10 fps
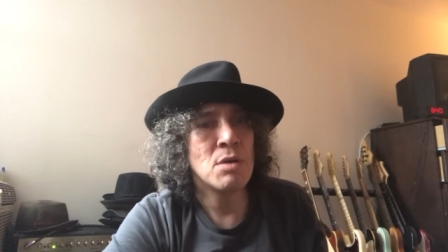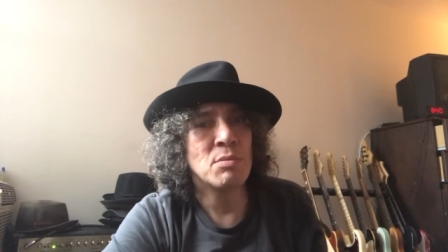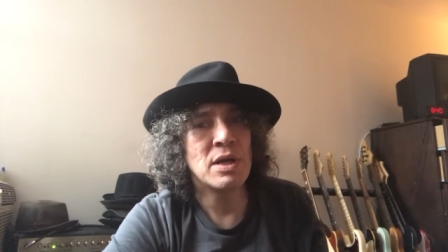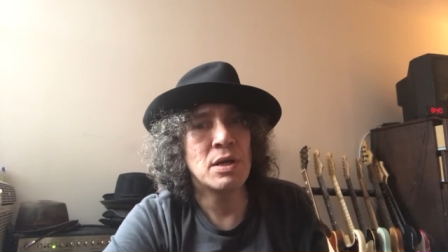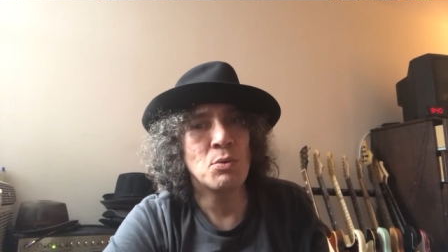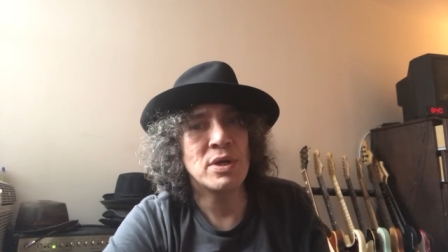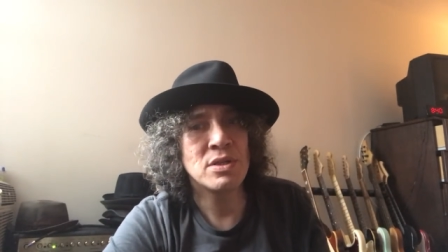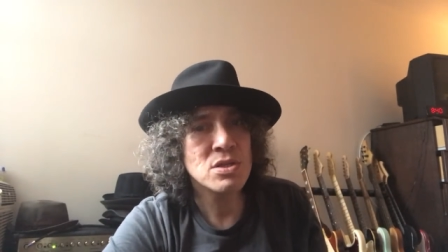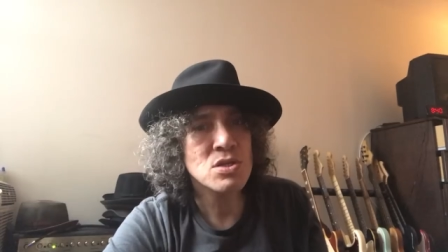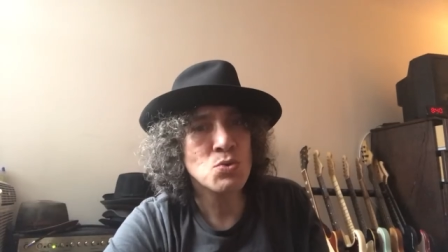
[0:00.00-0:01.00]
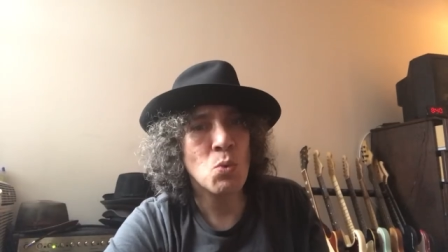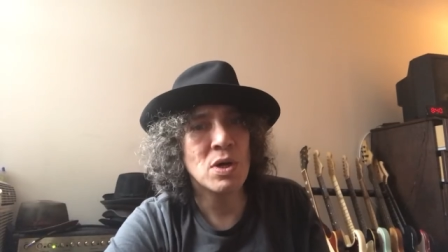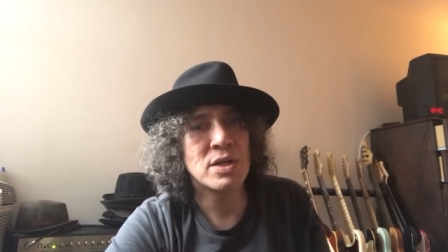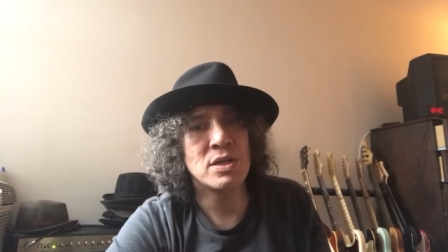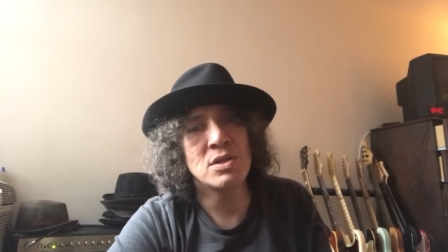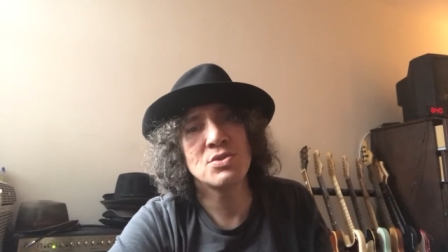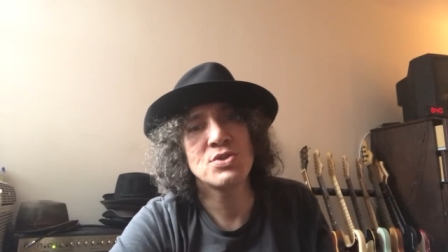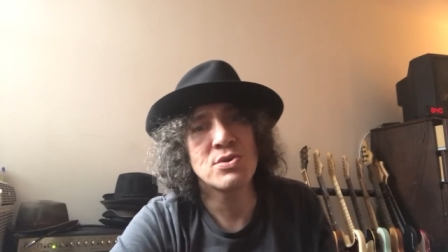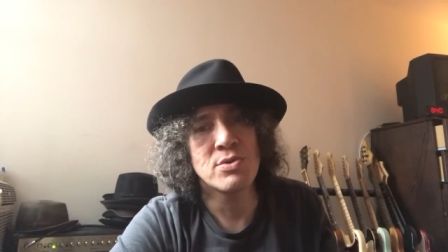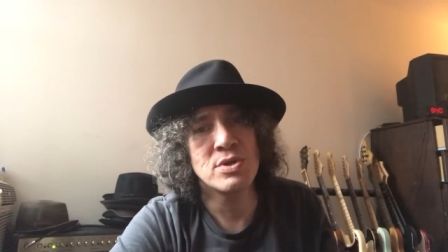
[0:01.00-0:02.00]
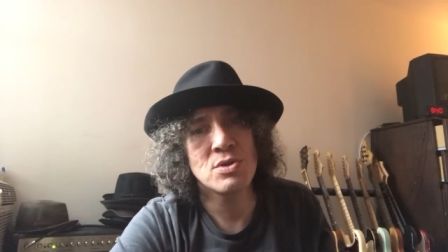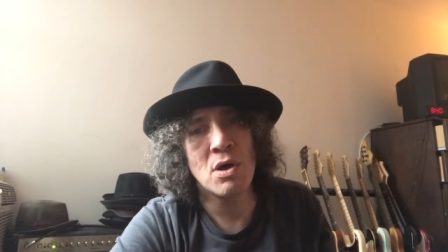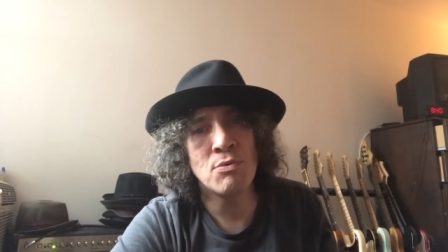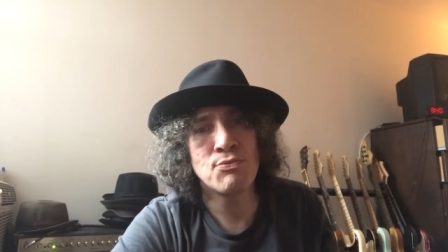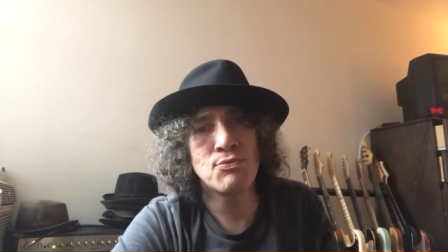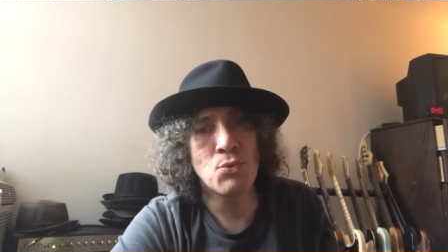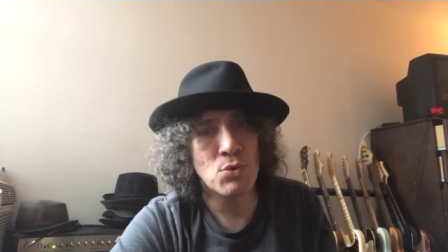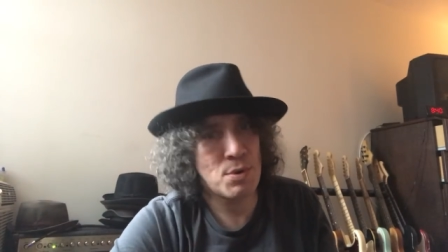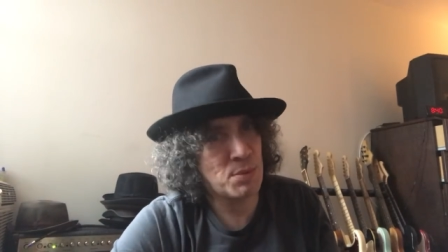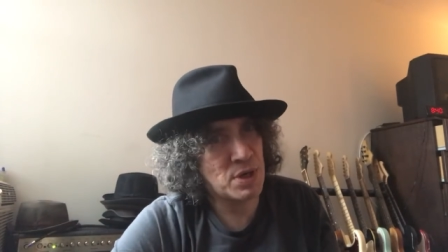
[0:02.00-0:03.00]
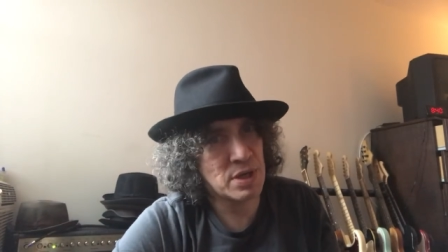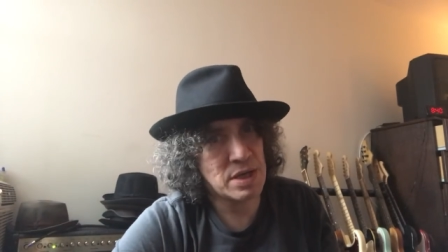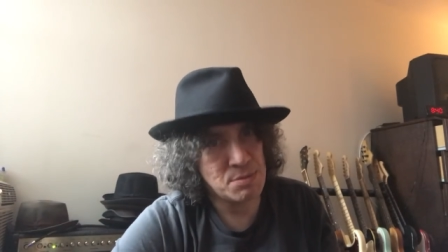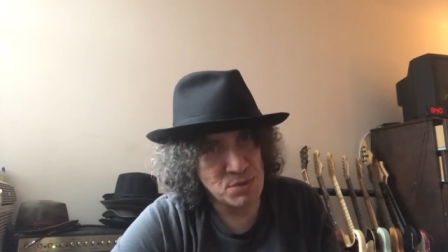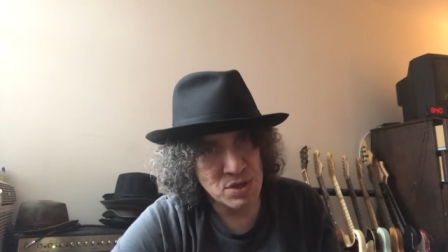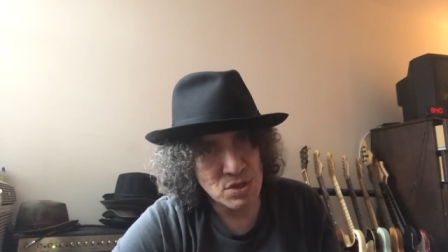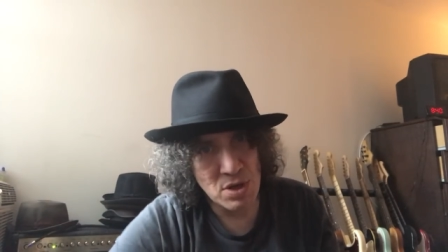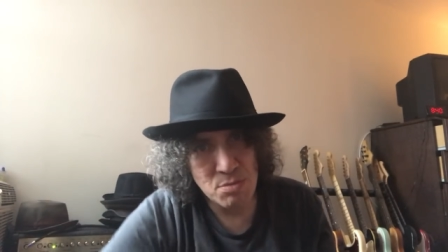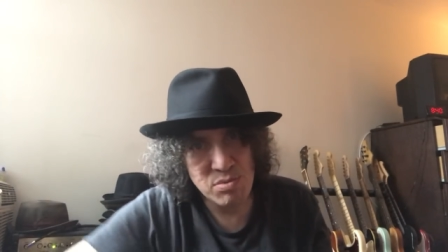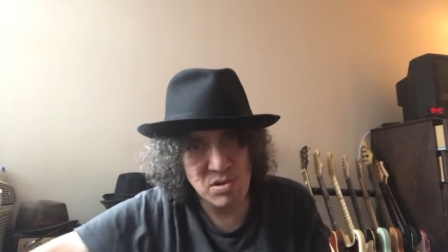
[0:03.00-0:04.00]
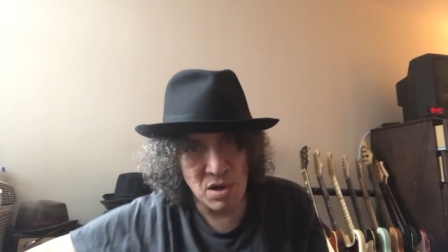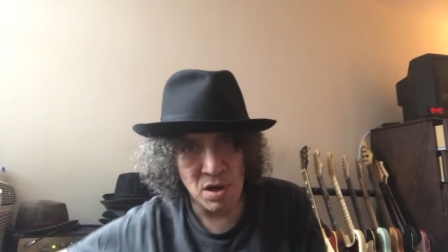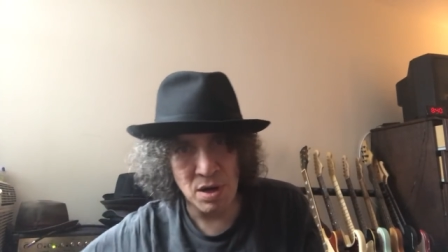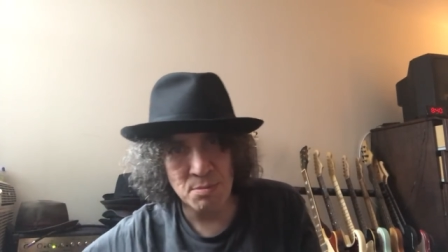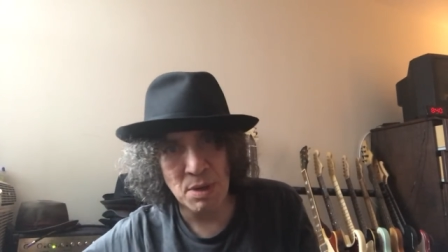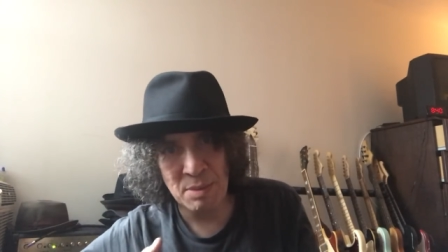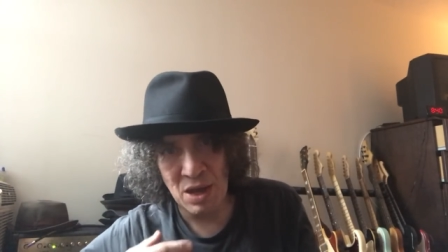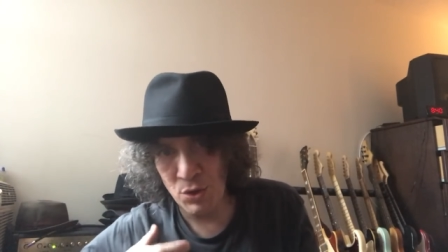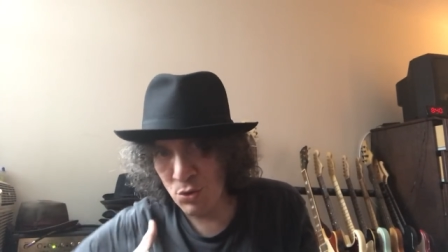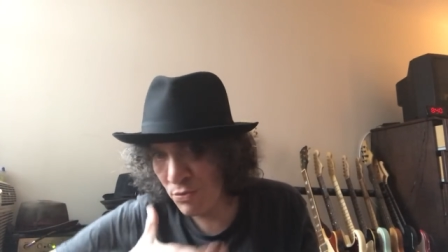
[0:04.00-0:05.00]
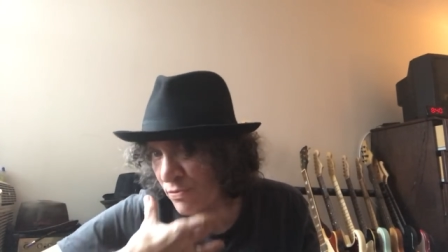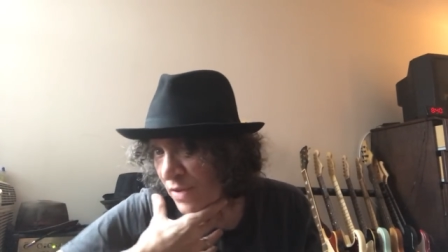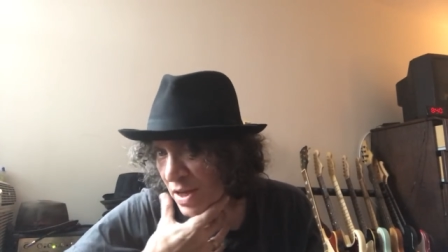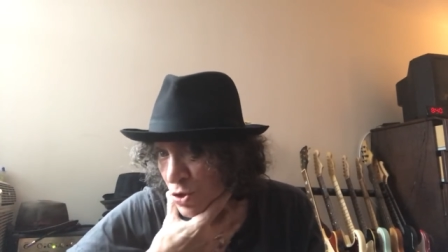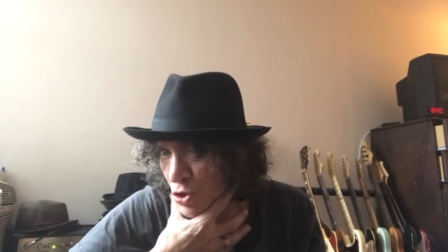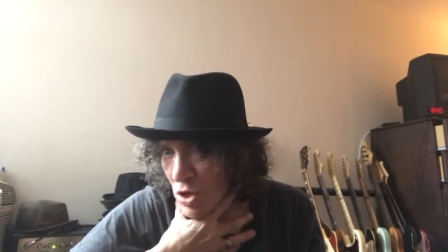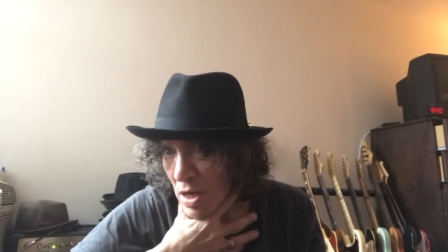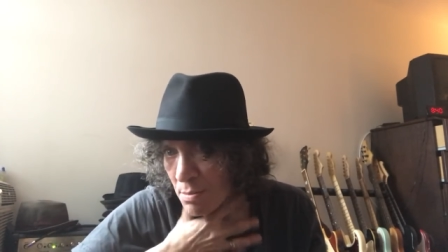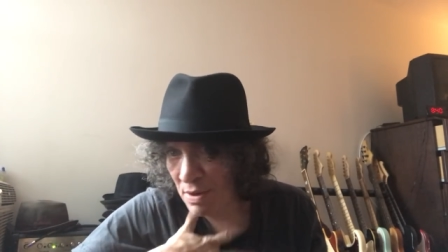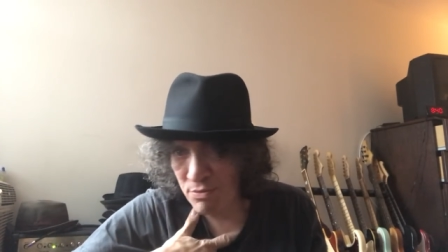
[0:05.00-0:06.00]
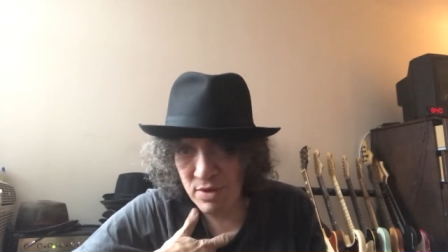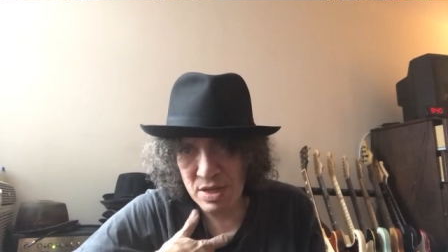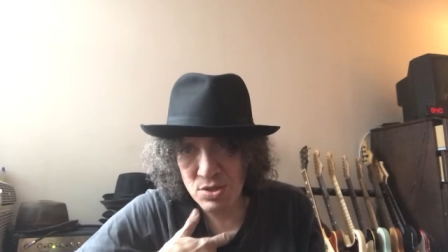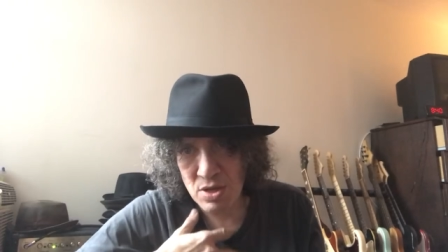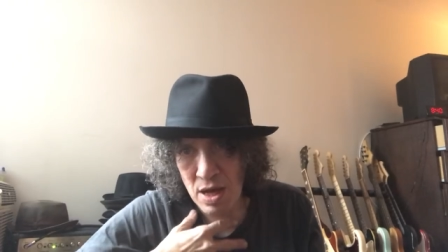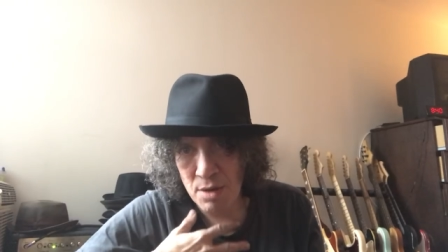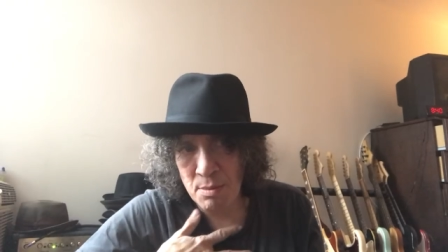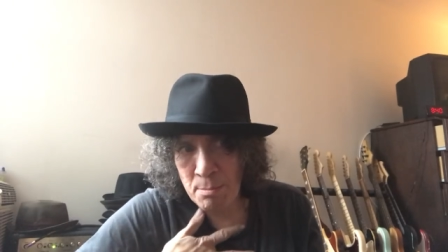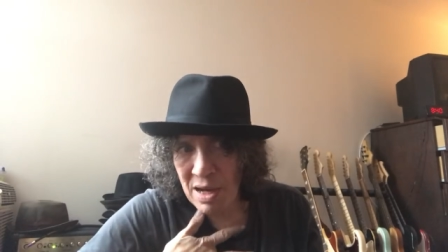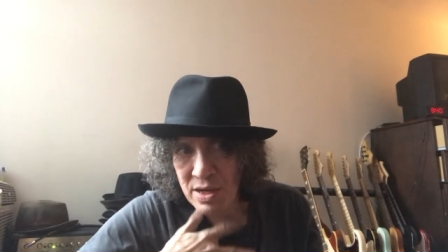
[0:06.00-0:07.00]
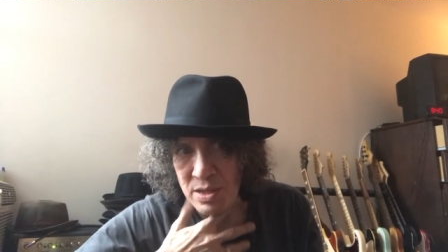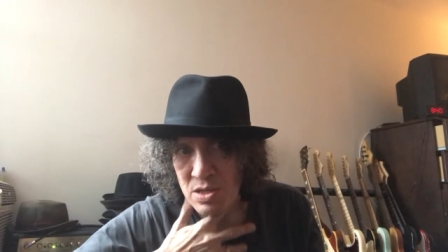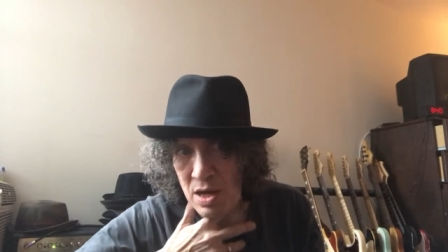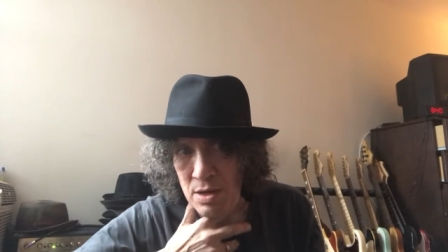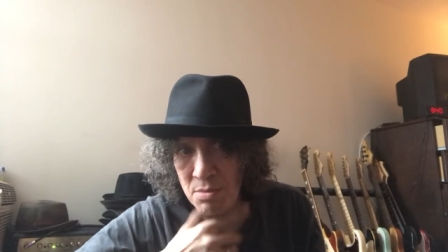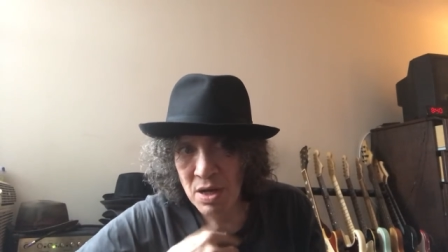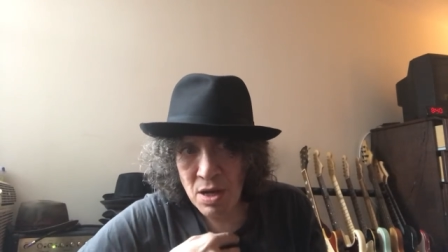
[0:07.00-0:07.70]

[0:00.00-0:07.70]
But anyway, this is one in a series of four. I'm gonna keep this up about your face shape and face type and body type.